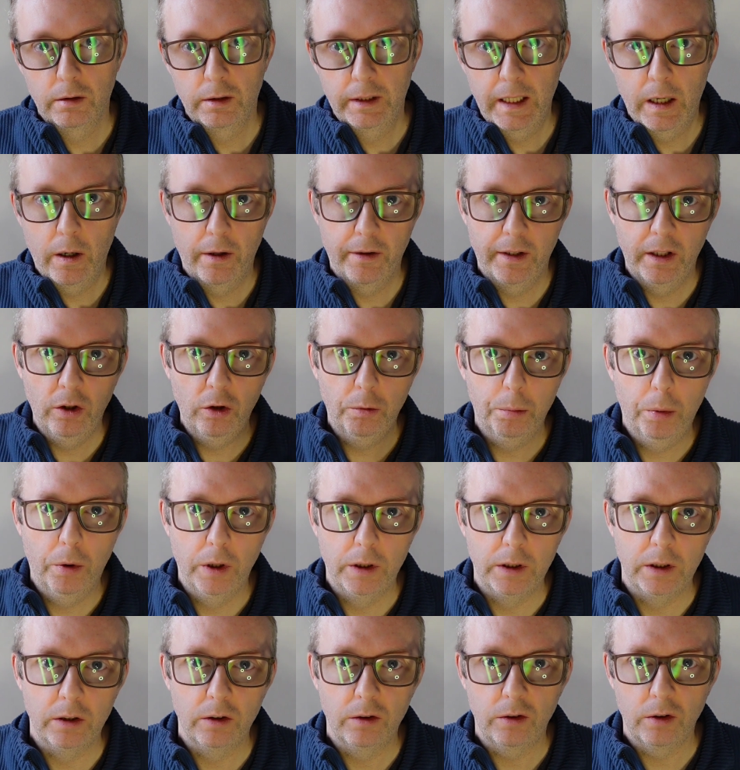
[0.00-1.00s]
Now at this
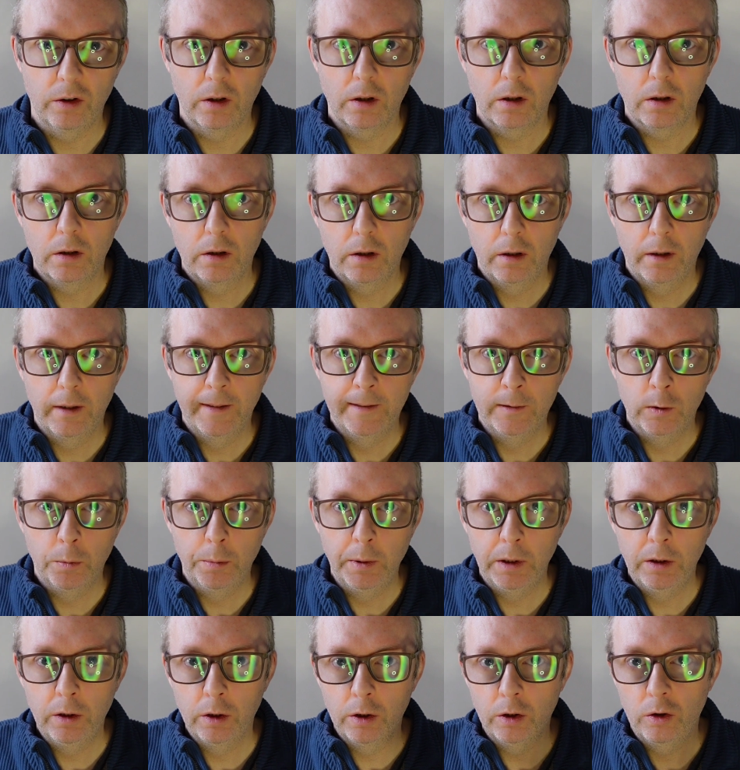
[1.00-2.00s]
point, it will be
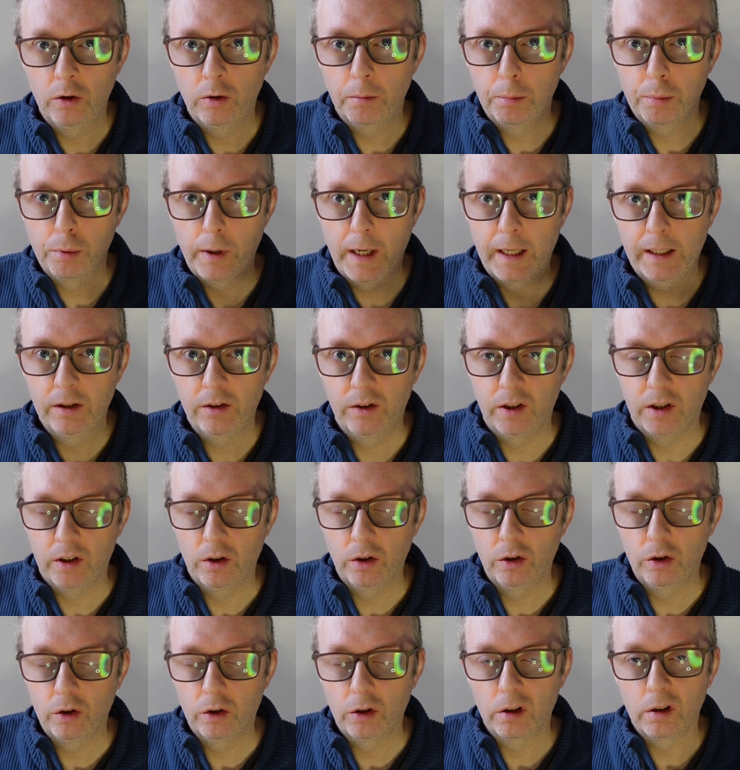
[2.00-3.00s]
good to
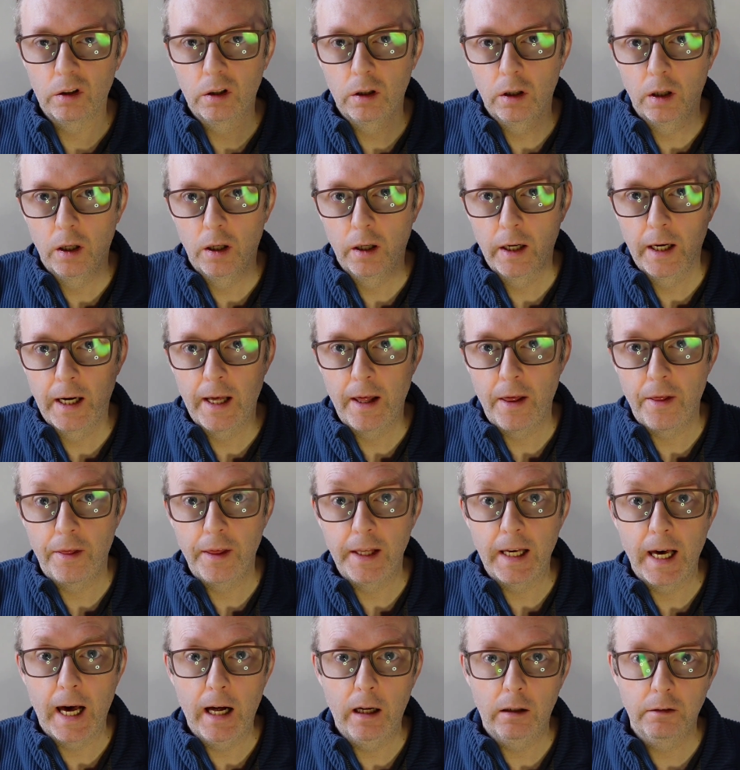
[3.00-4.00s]
practice
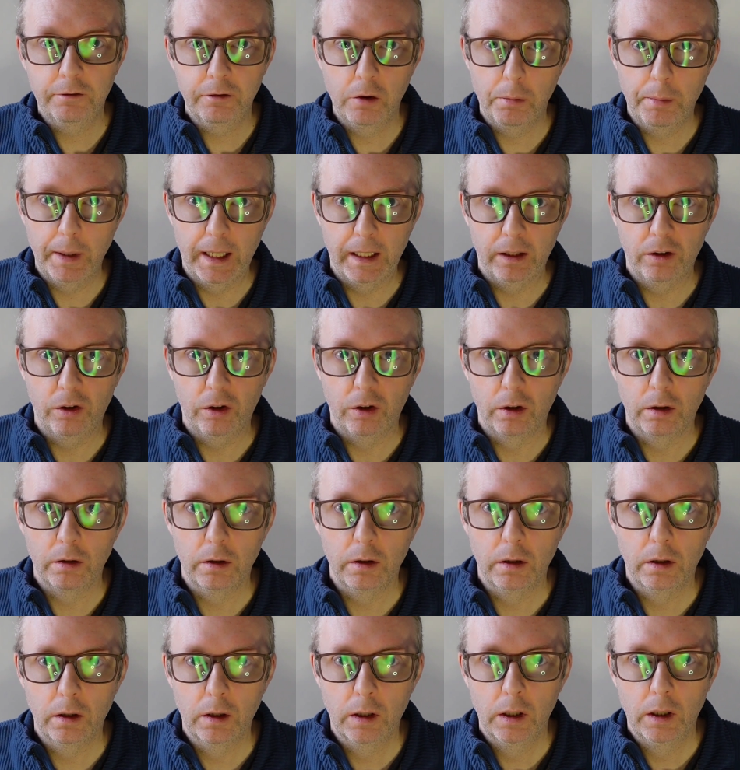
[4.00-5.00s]
the alphabet,
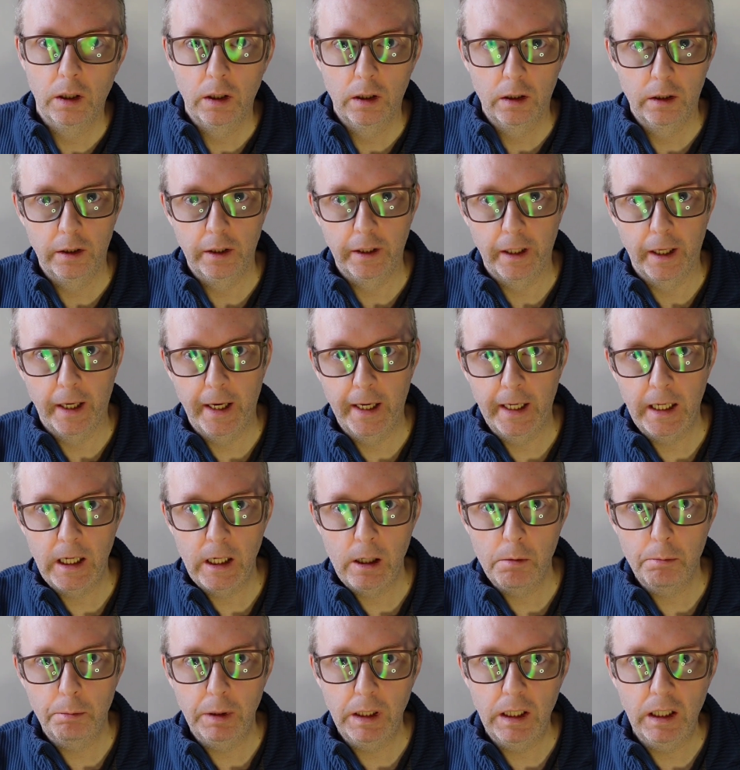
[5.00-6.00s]
the
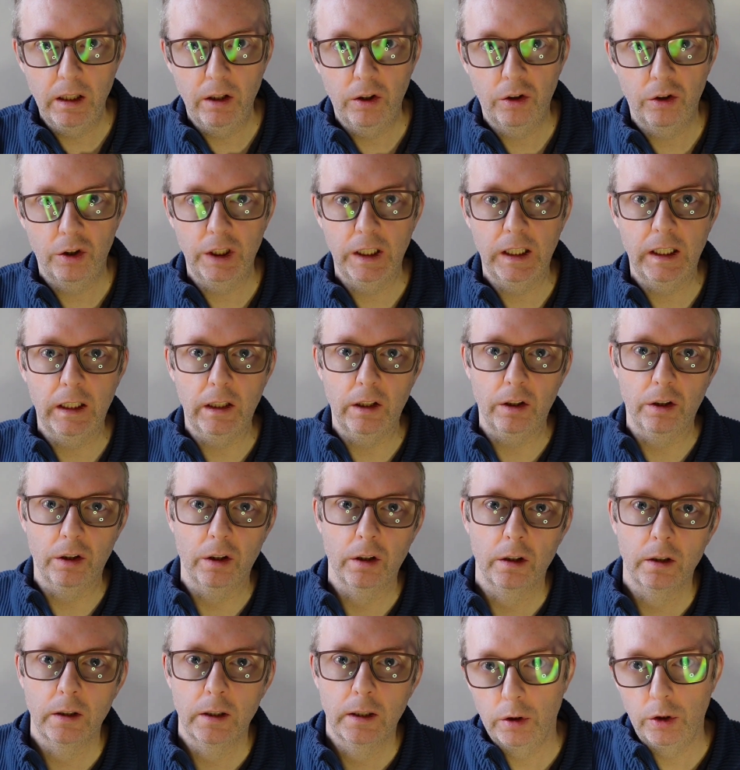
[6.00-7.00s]
ABC.
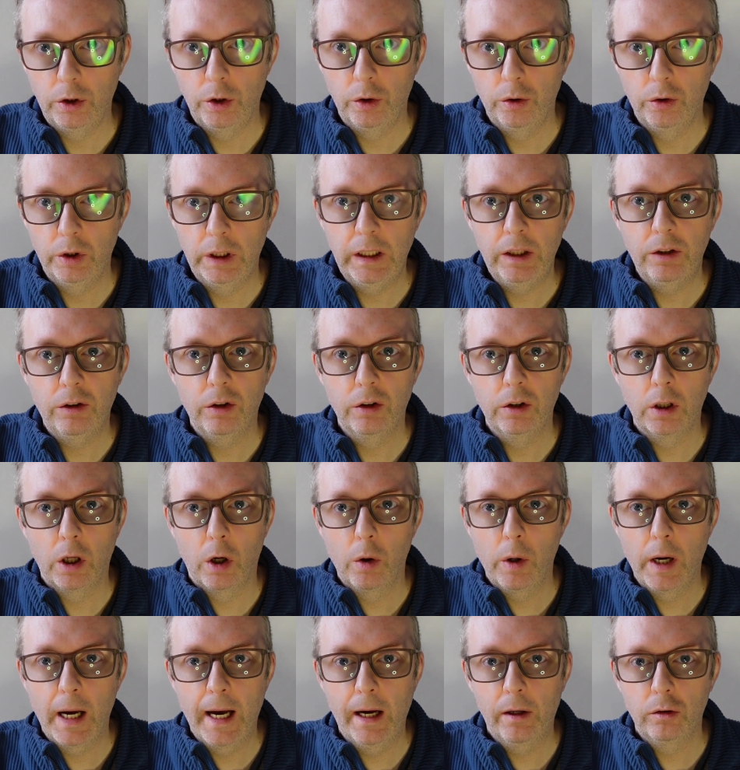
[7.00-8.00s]
You need to
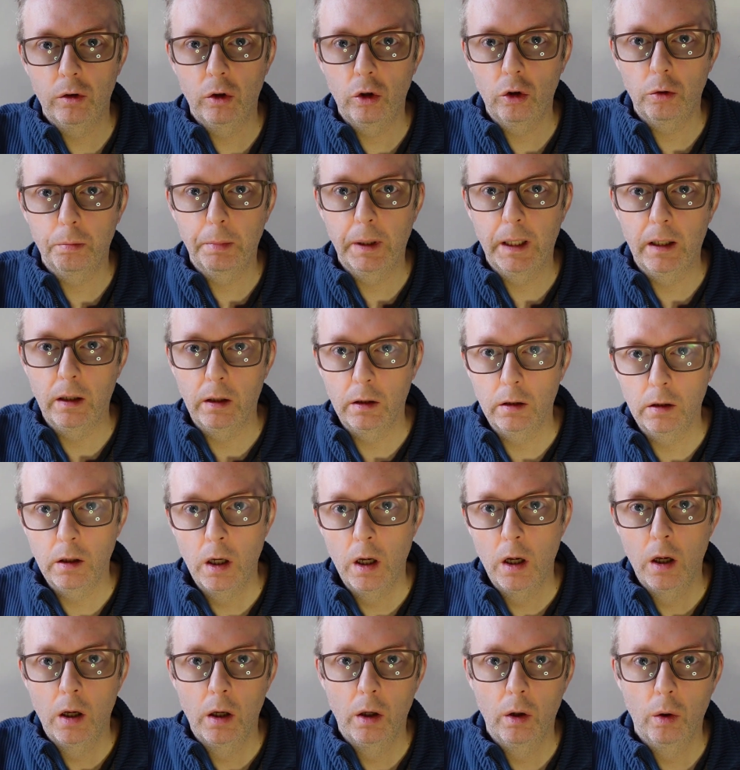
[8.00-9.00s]
know how to spell,
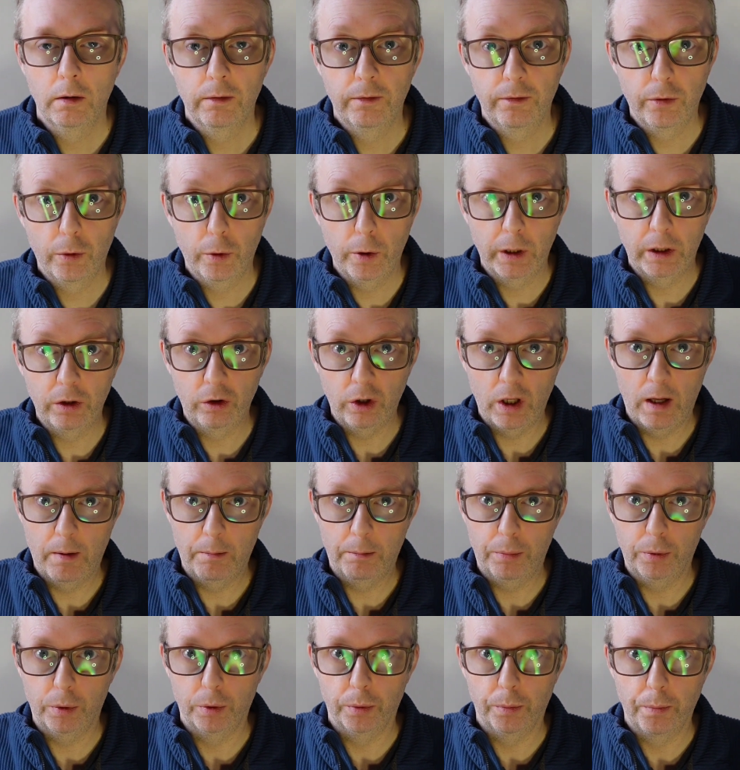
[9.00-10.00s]
for
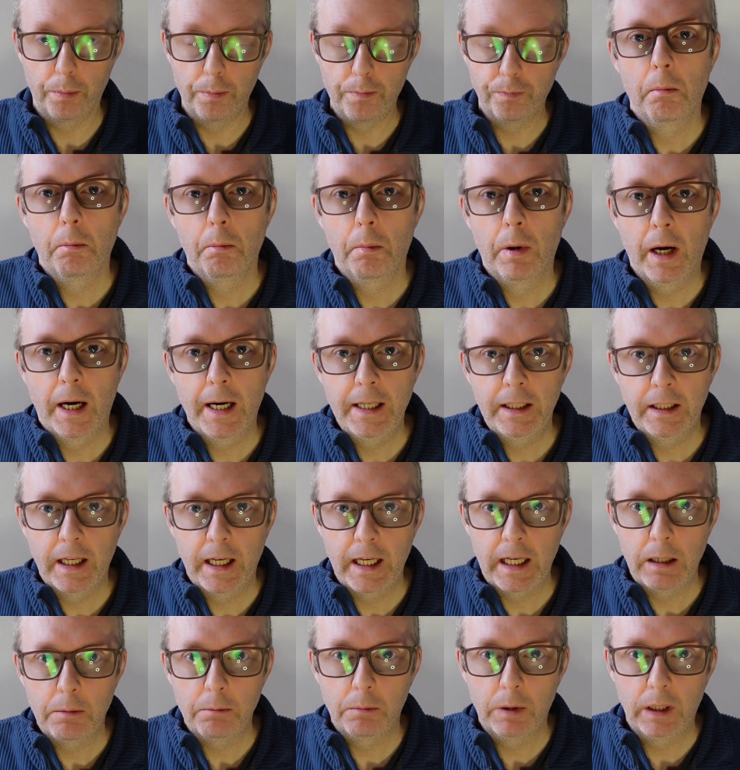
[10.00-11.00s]
example, my
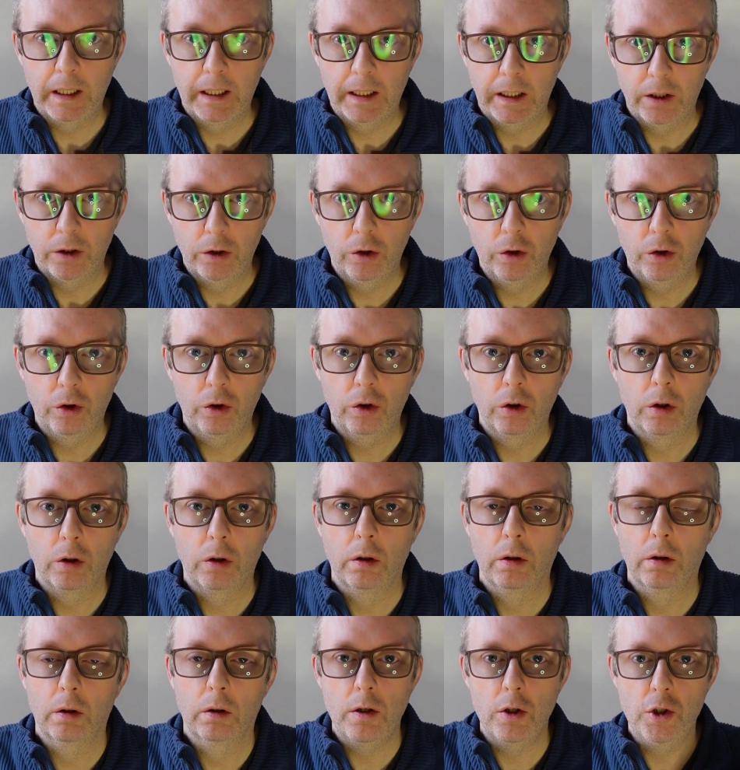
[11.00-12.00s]
name is
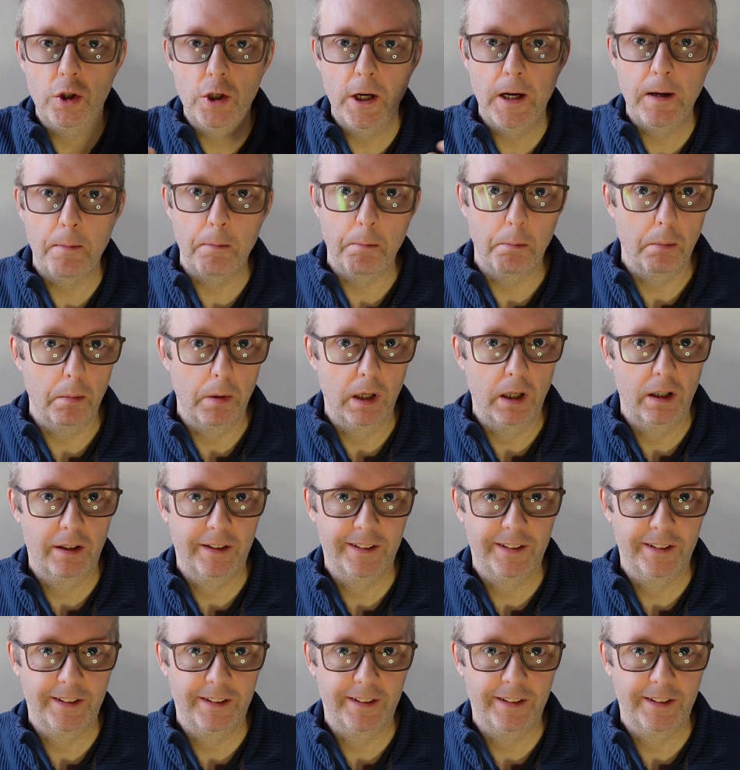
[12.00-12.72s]
Jim.